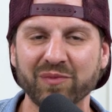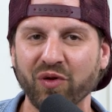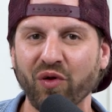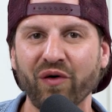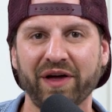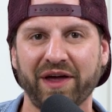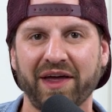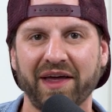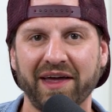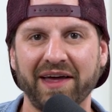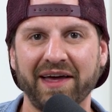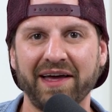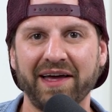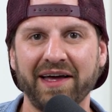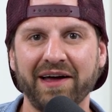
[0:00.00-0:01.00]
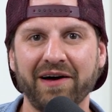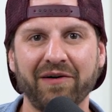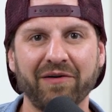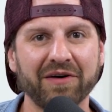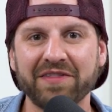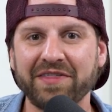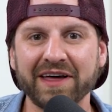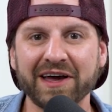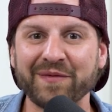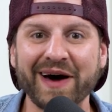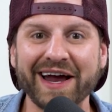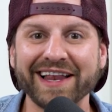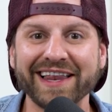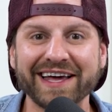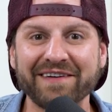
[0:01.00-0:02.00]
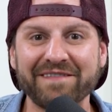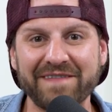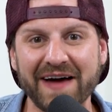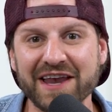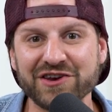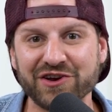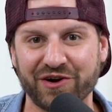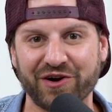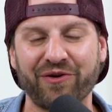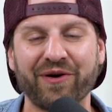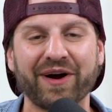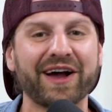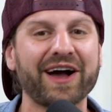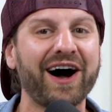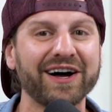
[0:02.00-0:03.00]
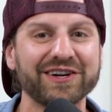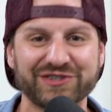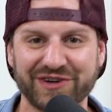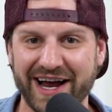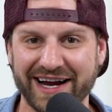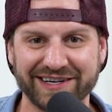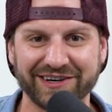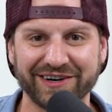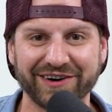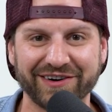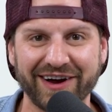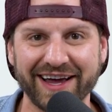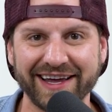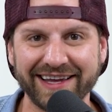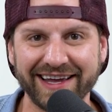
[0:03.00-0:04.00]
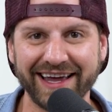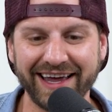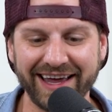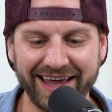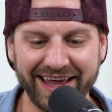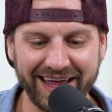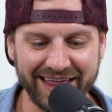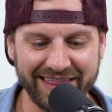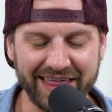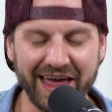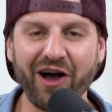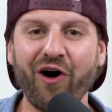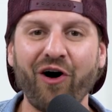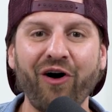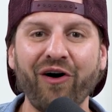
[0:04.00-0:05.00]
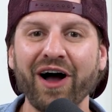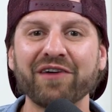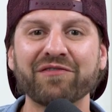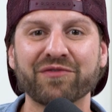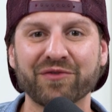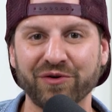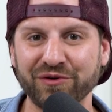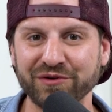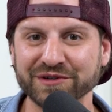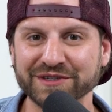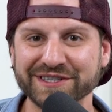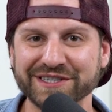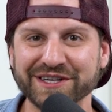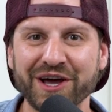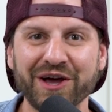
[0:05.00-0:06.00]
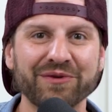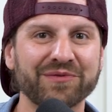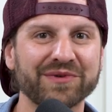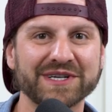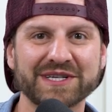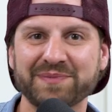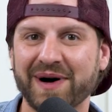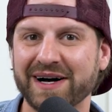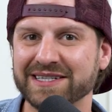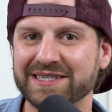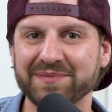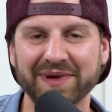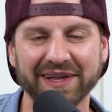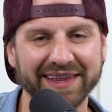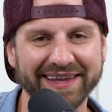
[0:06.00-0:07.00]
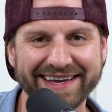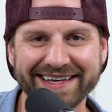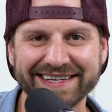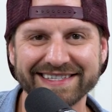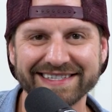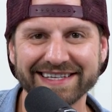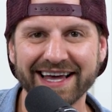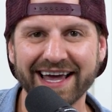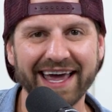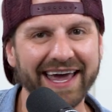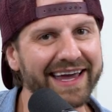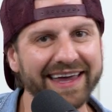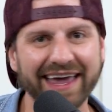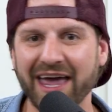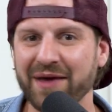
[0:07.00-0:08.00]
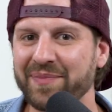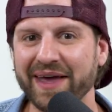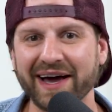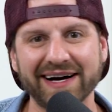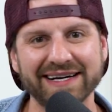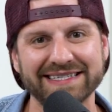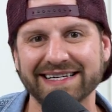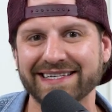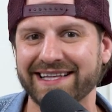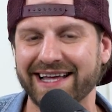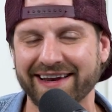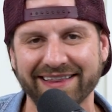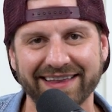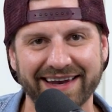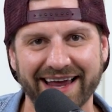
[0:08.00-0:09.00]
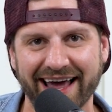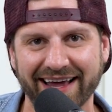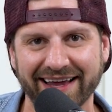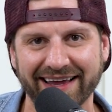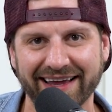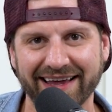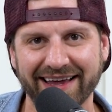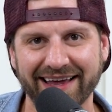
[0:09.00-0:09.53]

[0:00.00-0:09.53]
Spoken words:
an employee, or think about it like a vendor or a contractor, right? They all have roles, responsibilities, and KPIs at the end of the day.